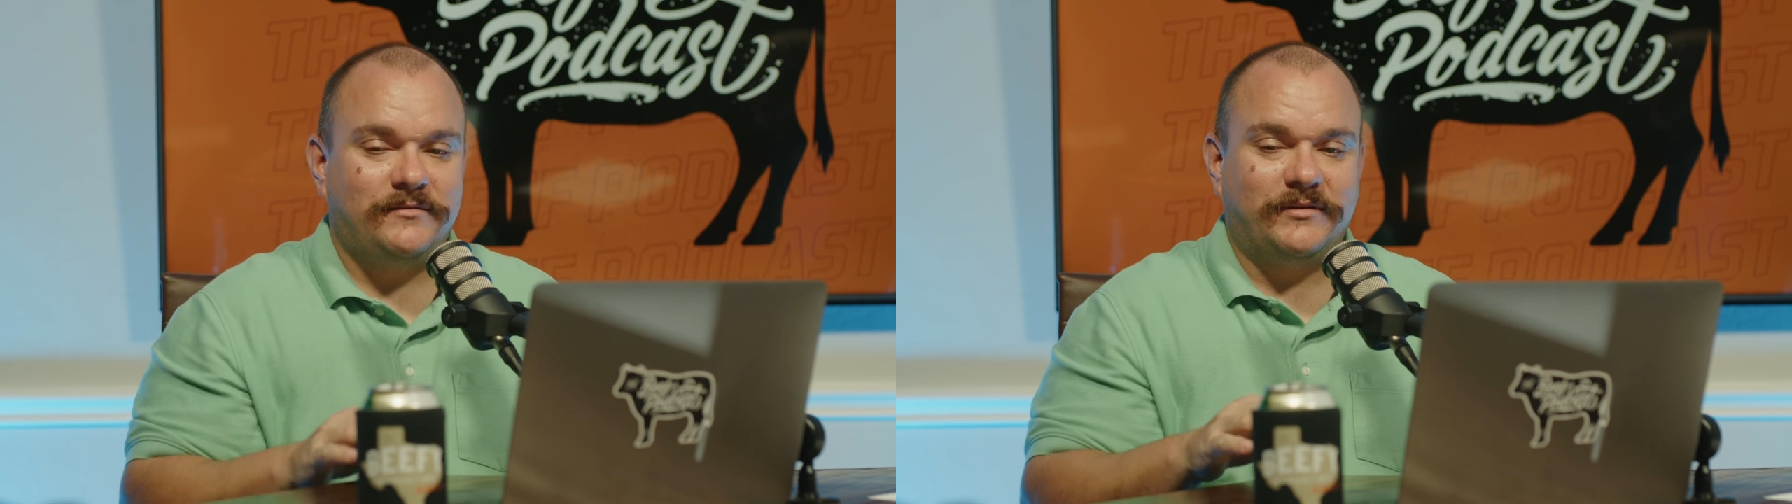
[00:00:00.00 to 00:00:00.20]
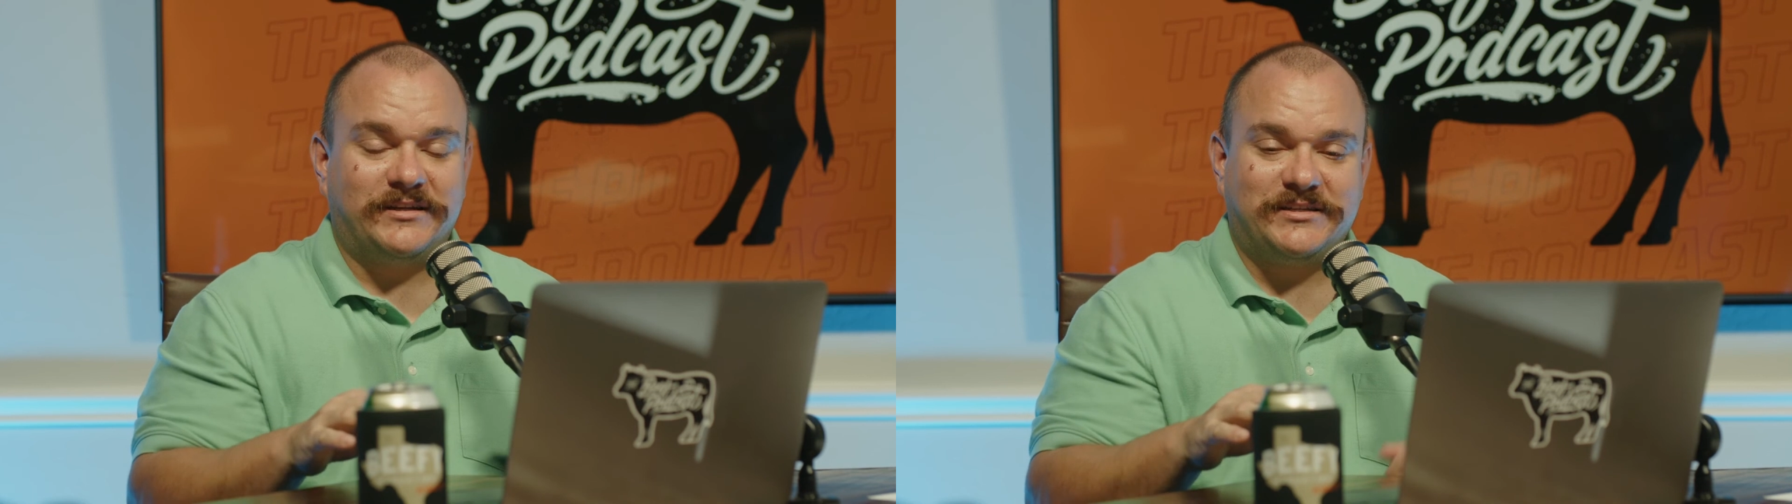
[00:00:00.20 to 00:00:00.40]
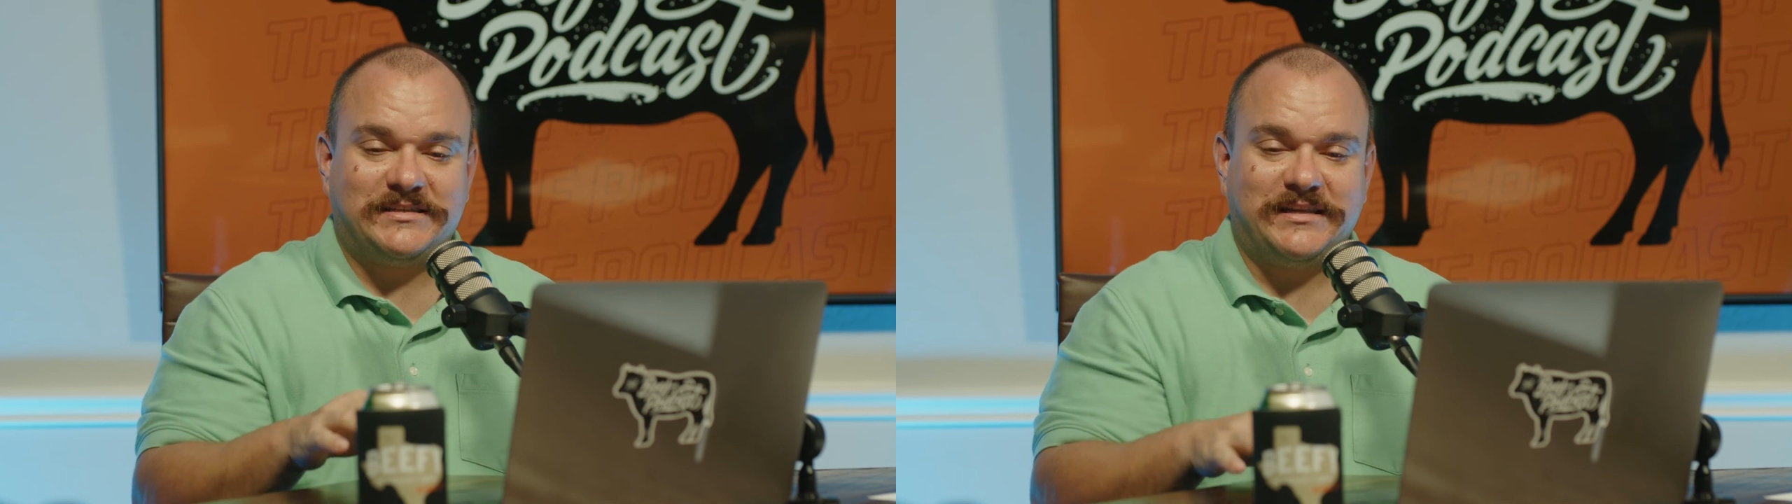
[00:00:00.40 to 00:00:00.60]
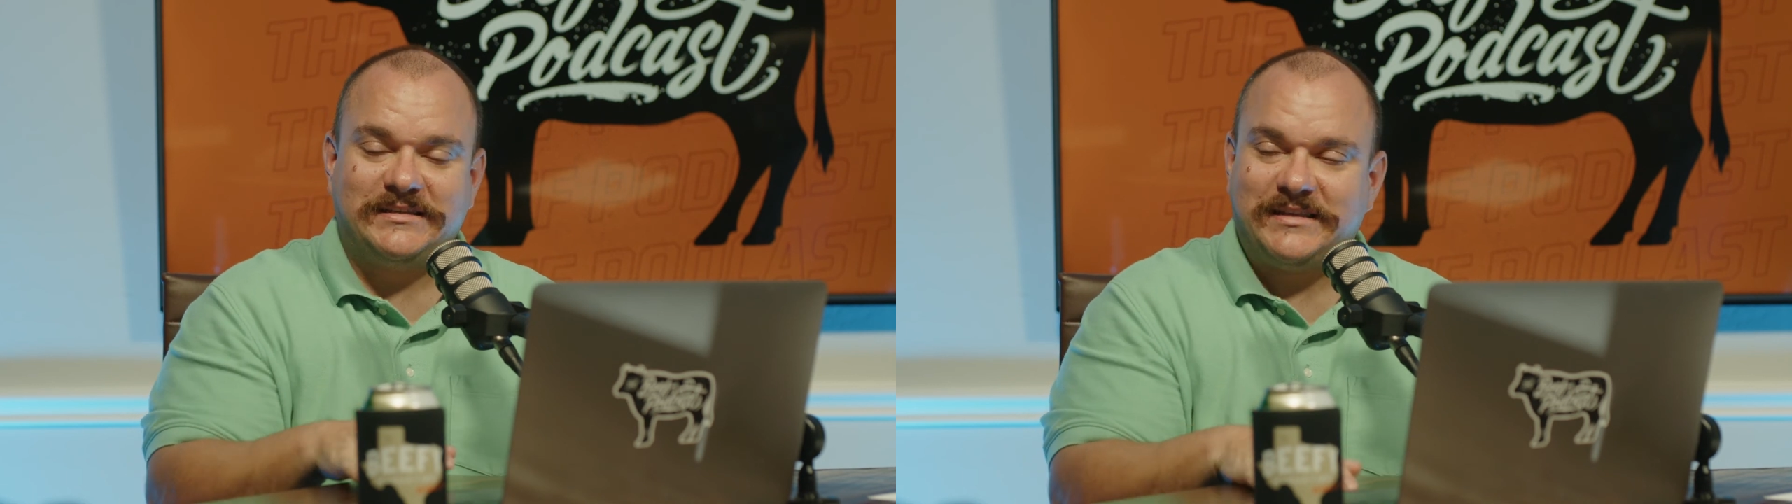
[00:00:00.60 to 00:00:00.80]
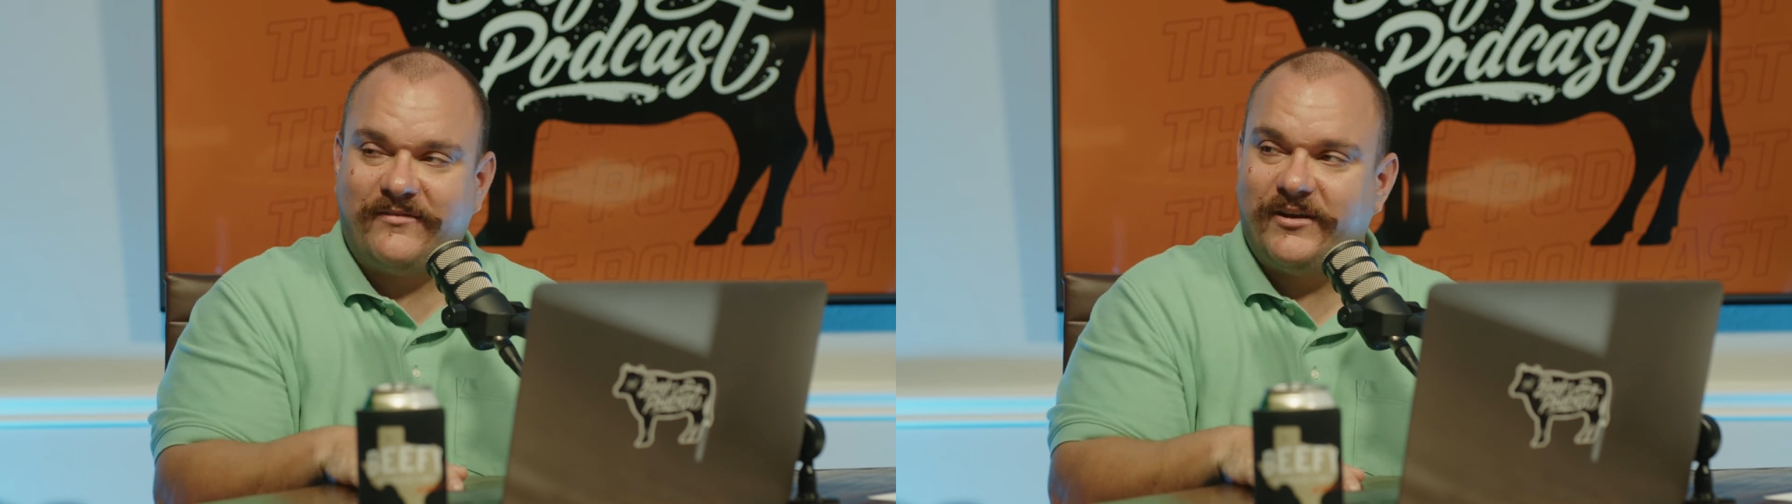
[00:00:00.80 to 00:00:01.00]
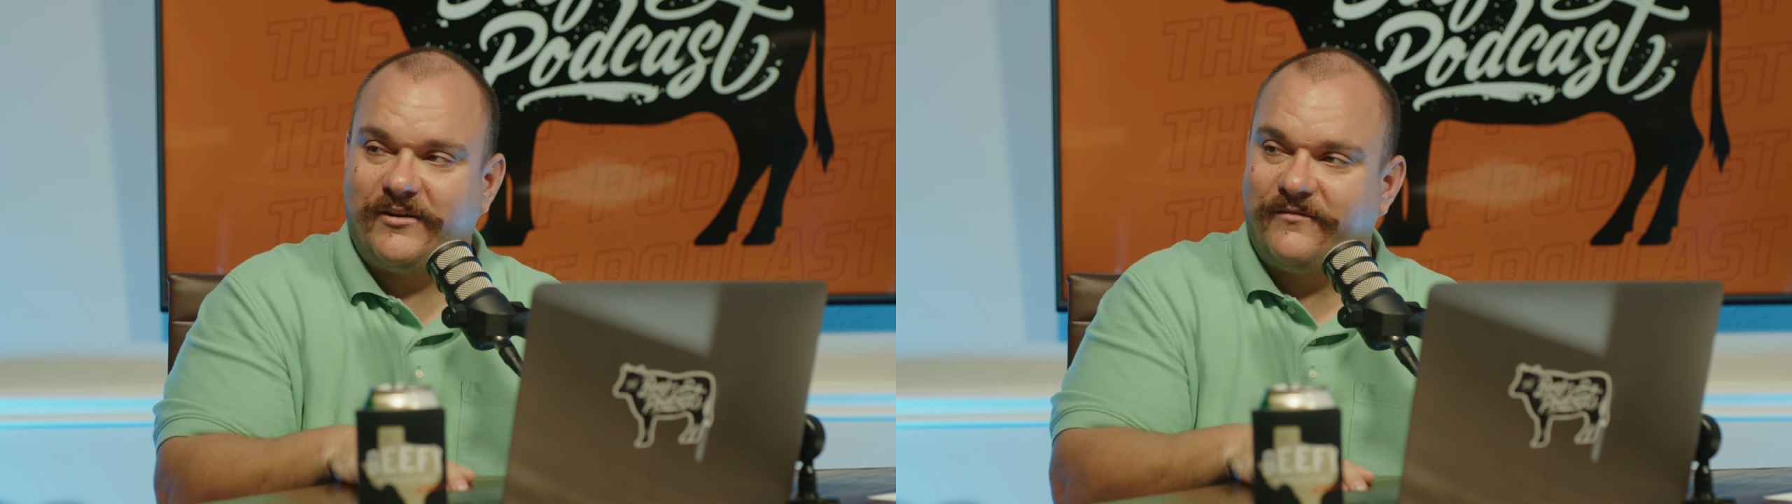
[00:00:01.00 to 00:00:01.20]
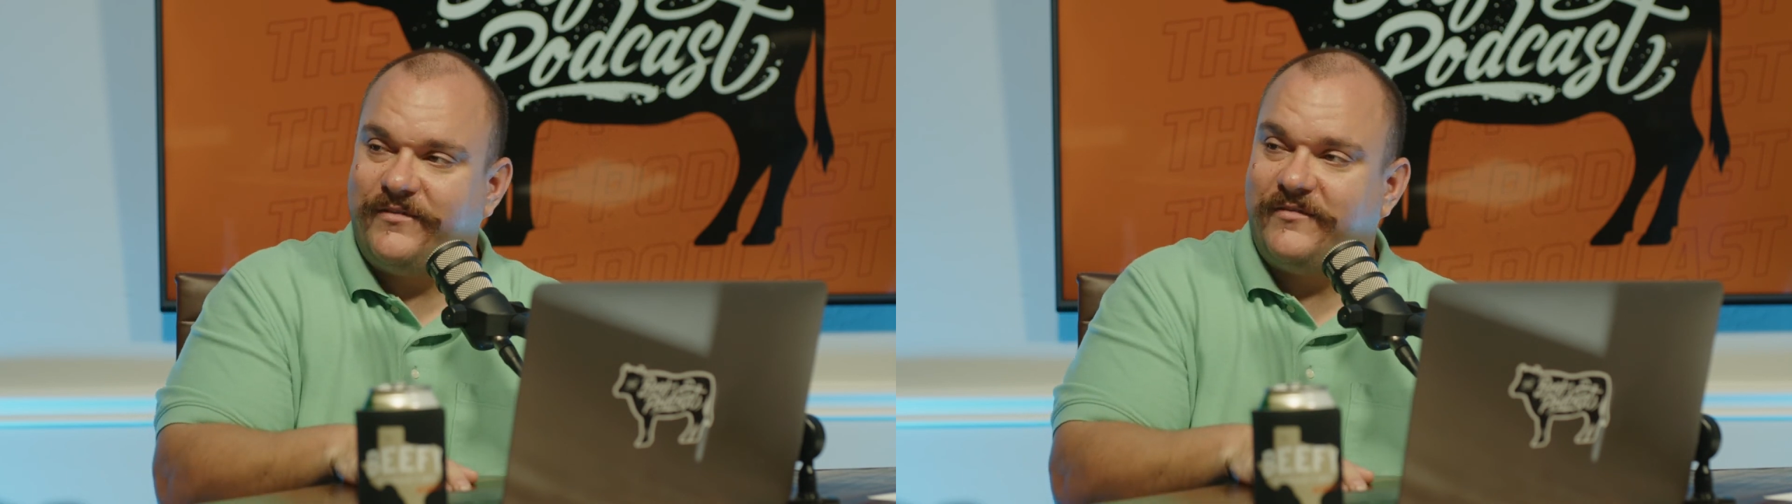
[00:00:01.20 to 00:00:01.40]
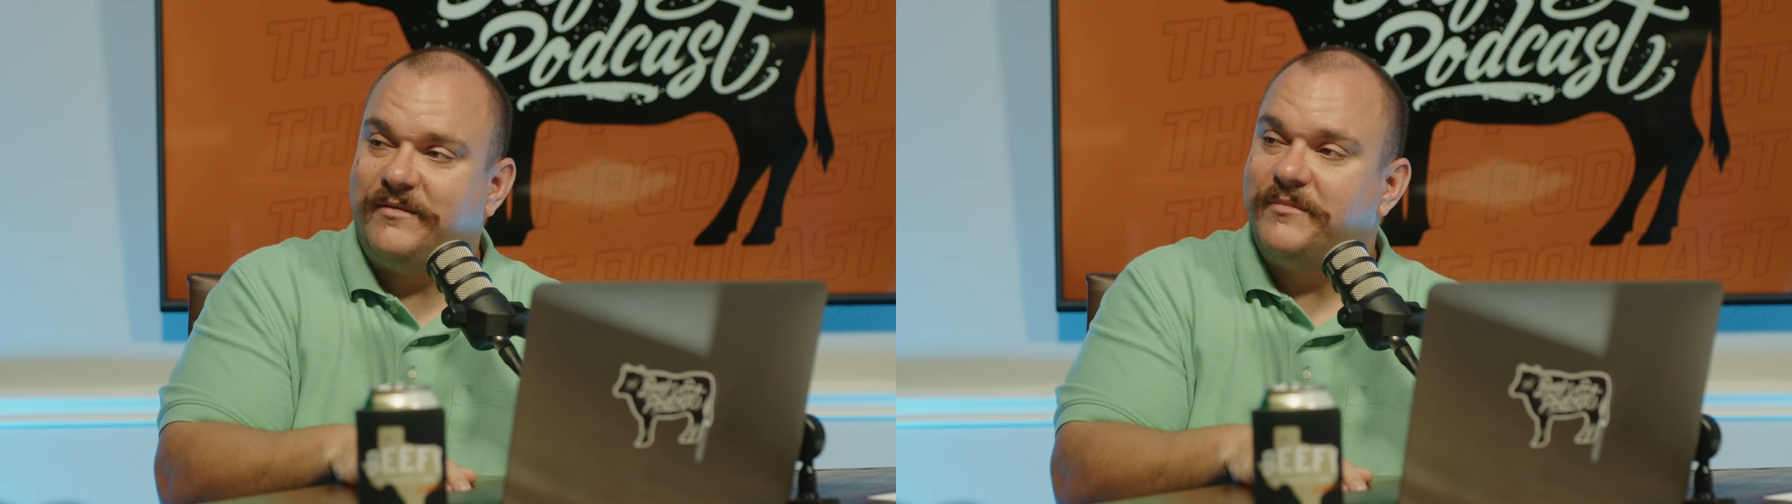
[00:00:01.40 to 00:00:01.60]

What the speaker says: let's just say 750